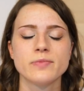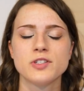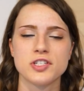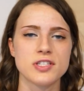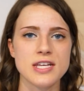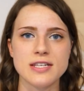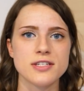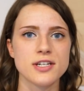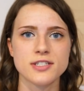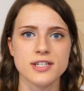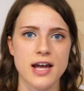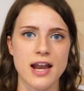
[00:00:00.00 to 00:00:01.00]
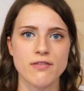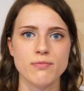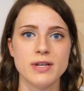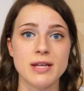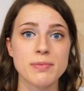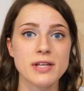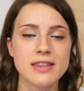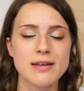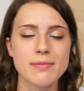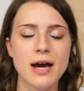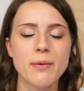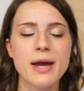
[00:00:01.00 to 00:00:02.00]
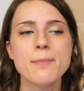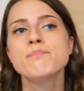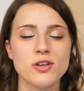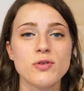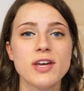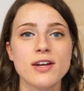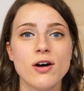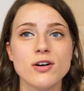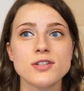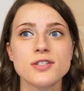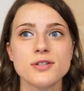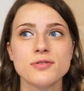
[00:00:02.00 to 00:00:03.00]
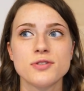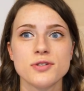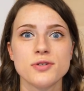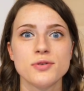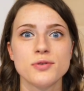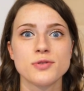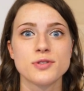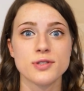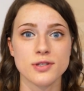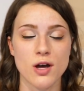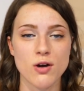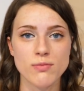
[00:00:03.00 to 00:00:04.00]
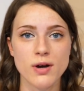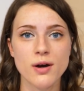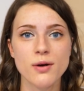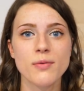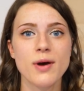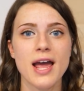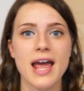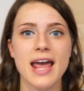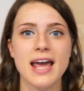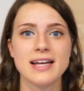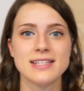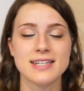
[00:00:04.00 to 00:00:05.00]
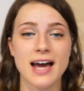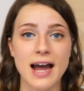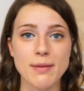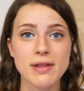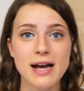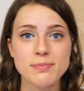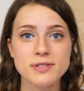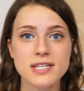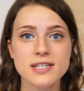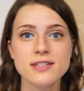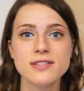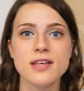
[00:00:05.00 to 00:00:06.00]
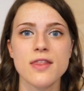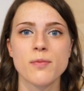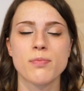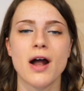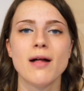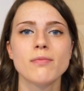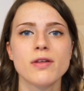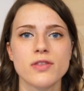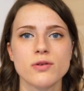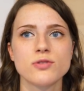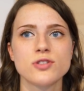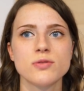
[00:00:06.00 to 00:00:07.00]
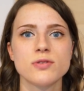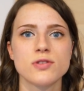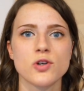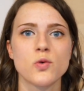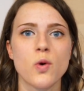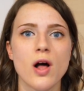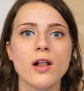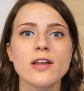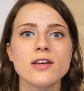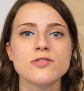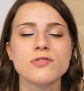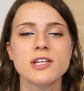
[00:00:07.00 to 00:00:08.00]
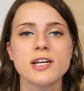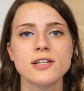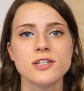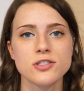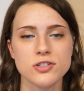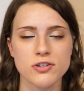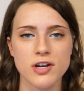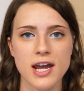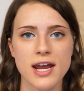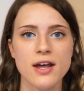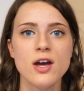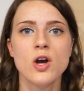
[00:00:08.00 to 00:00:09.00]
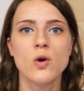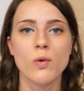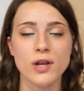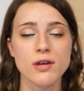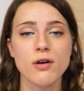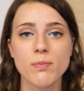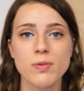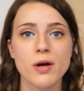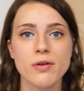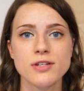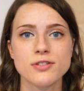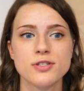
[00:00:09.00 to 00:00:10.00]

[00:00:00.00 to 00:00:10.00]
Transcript: Just easier to kind of manipulate them that way. You can also do slow-mo and time lapses. The problem with those two is the quality is really going to degrade when you upload it